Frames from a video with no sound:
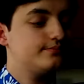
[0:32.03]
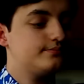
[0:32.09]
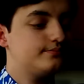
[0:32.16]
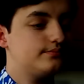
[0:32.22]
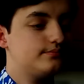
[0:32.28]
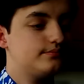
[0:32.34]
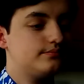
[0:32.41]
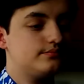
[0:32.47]

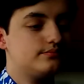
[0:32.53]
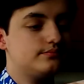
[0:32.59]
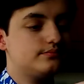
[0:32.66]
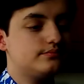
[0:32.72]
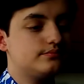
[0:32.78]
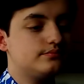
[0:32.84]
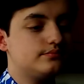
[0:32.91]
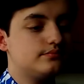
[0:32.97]

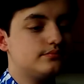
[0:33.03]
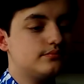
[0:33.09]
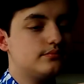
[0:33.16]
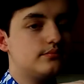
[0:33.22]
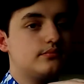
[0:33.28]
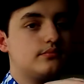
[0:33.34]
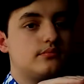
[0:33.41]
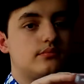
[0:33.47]

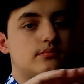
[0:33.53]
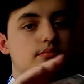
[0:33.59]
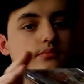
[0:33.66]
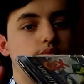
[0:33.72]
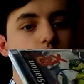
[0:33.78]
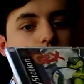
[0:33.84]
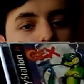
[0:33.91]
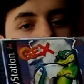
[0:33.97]

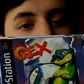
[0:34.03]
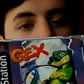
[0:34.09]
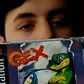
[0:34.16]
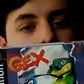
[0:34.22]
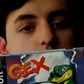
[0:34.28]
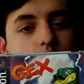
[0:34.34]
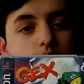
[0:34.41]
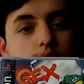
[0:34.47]
(silence)